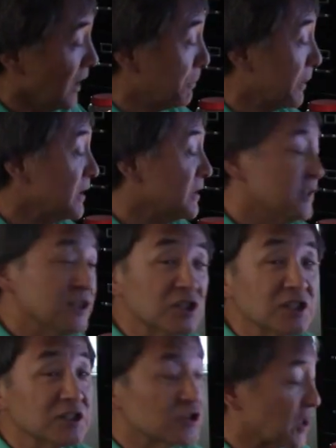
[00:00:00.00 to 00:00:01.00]
But in
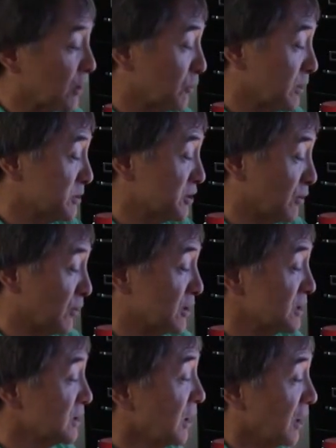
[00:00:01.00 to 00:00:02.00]
addition to John Williams
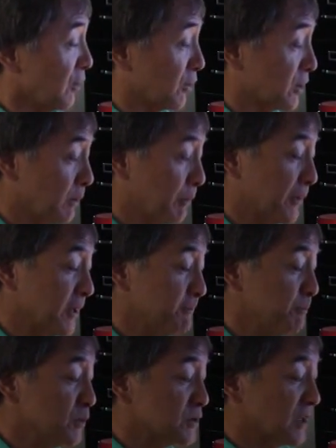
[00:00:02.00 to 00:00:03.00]
scores, we're going to be
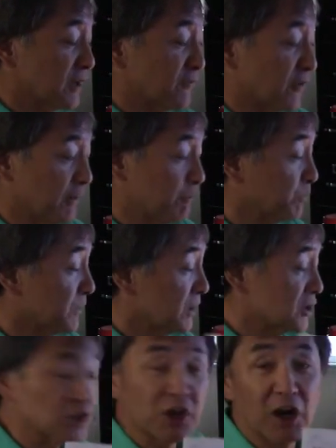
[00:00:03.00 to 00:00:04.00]
playing music from
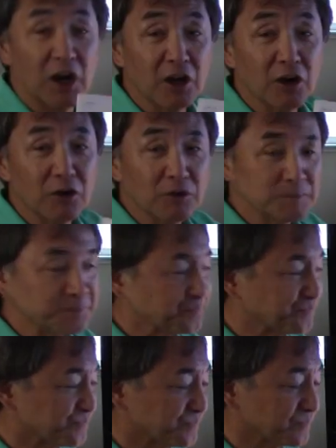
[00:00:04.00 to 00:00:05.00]
Chicago,
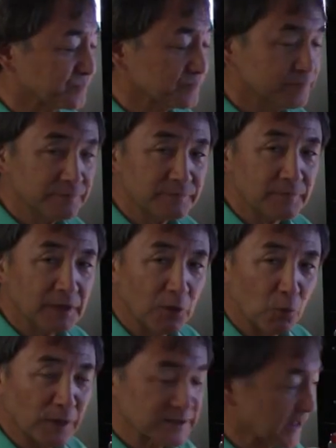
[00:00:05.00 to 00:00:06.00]

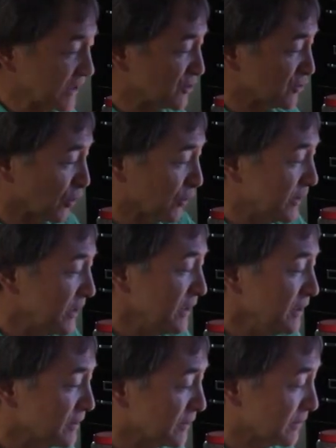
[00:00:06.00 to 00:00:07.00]
West Side
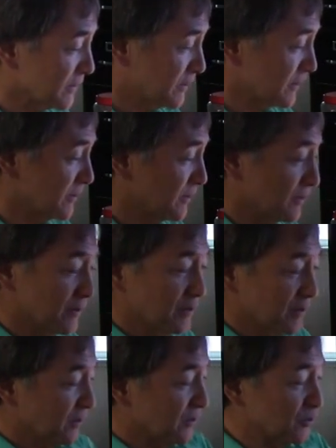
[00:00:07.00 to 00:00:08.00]
Story,
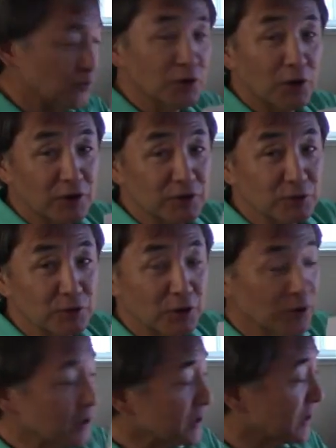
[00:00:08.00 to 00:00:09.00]
New York, New
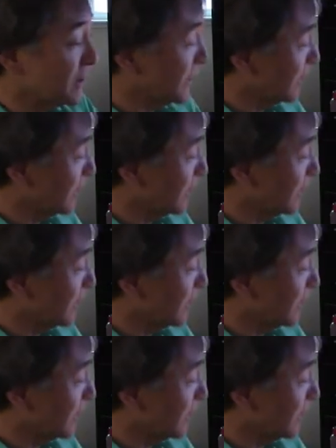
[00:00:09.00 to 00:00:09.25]
York,